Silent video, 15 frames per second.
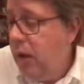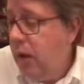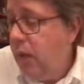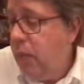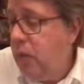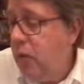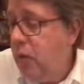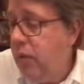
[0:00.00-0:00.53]

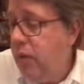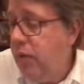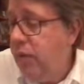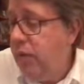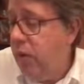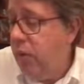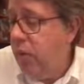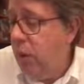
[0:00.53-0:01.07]
observed that
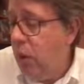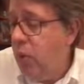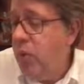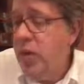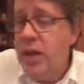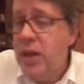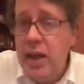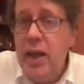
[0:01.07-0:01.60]
for
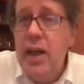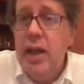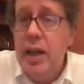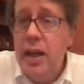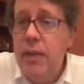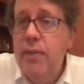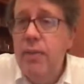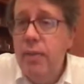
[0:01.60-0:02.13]
most
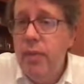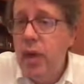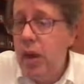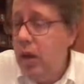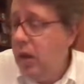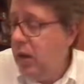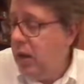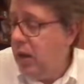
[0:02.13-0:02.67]
E,
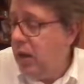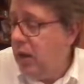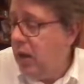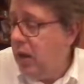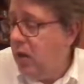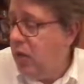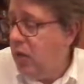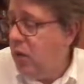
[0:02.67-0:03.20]

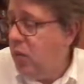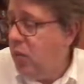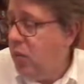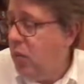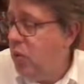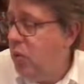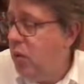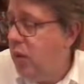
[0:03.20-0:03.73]
the
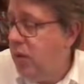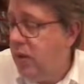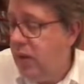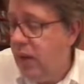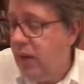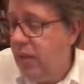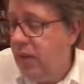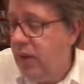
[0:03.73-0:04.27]
distributions
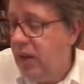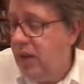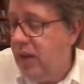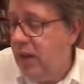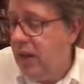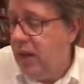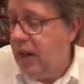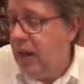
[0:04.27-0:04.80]
of
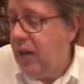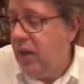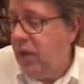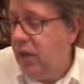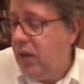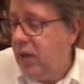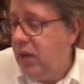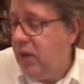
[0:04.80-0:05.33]
these
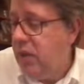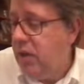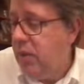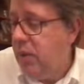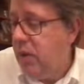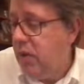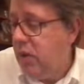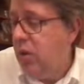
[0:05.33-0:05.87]
angles tends to
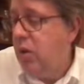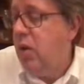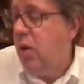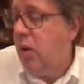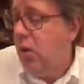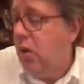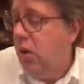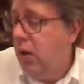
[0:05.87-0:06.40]
be
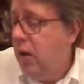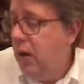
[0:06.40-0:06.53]
circular.